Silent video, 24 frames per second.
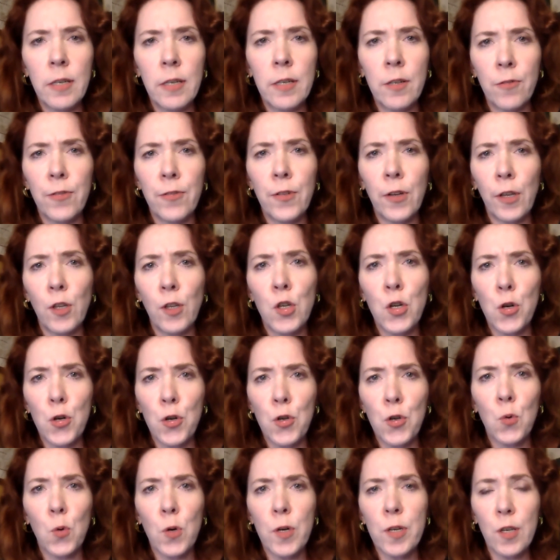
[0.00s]
divulge your
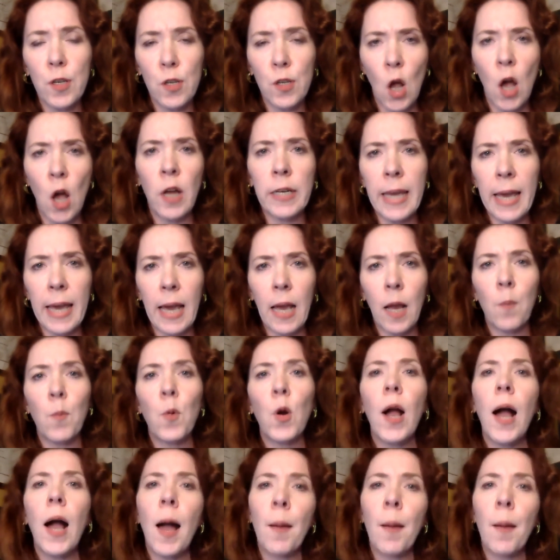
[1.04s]
sources on camera.